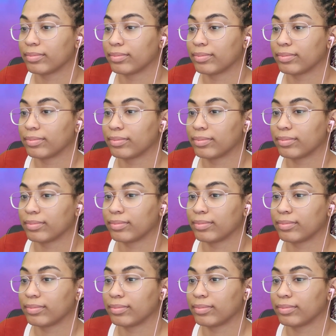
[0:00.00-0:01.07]

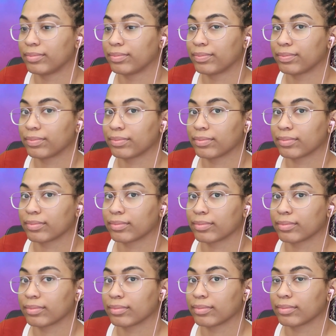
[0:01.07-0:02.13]

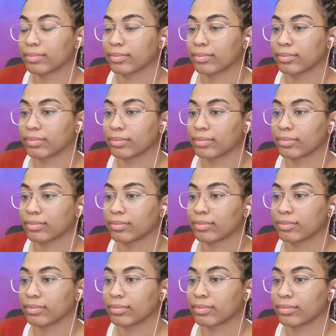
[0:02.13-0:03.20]

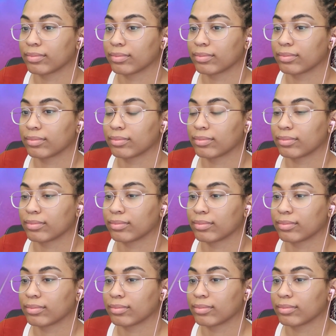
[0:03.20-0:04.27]

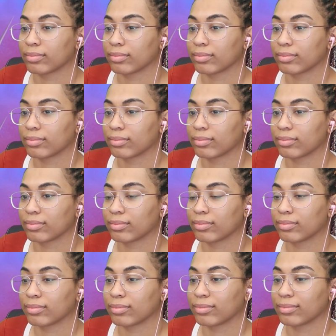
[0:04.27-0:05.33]

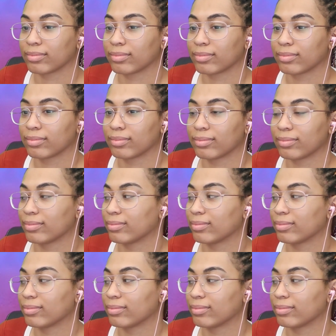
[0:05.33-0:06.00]
[no speech]